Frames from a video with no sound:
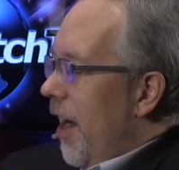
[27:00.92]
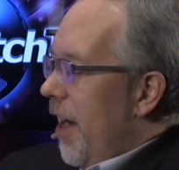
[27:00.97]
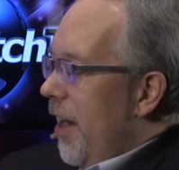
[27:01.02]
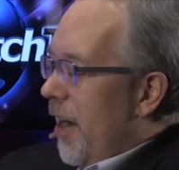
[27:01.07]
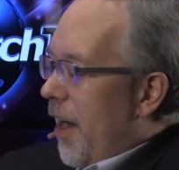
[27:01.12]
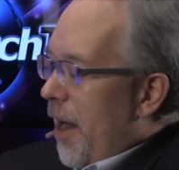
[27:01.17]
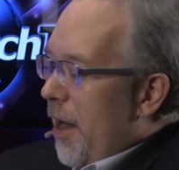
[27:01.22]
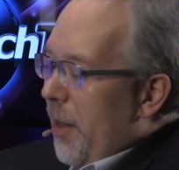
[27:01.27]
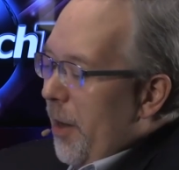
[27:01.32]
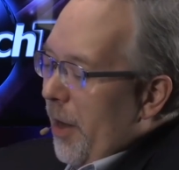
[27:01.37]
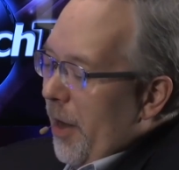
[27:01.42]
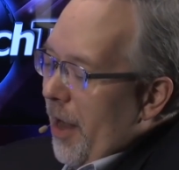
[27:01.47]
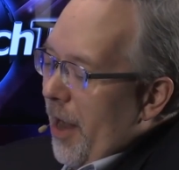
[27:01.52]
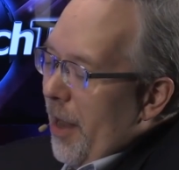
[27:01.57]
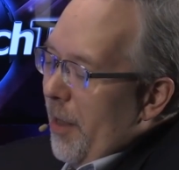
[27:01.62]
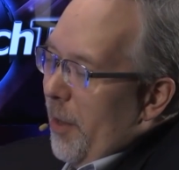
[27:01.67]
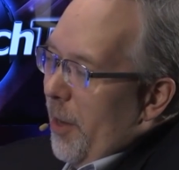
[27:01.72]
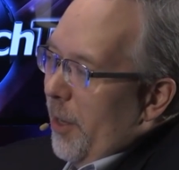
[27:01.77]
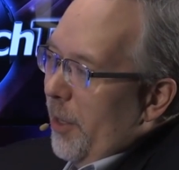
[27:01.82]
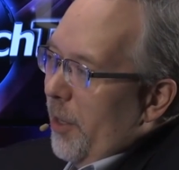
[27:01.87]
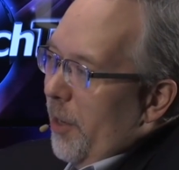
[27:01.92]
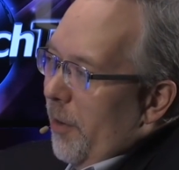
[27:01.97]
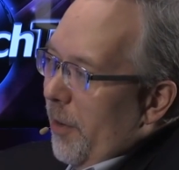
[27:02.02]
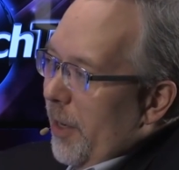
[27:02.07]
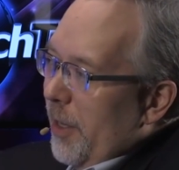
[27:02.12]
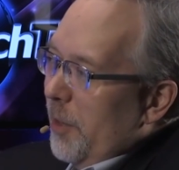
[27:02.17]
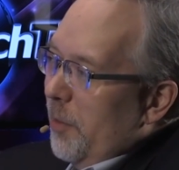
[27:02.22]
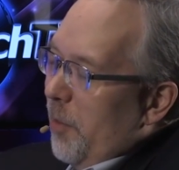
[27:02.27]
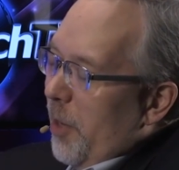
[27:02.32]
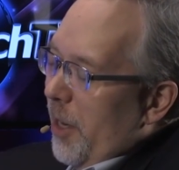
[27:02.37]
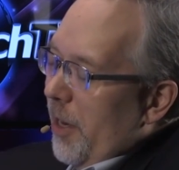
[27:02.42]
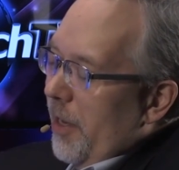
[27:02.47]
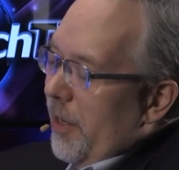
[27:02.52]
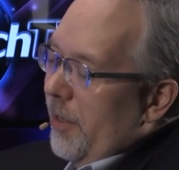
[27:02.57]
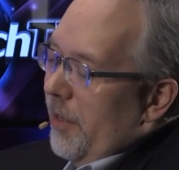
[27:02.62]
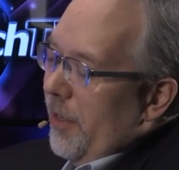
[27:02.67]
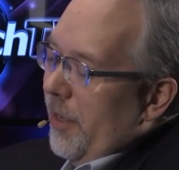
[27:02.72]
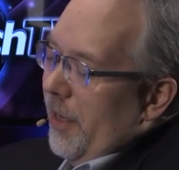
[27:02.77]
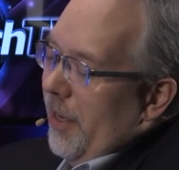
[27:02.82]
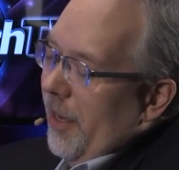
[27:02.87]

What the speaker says: Yeah, I think there is, because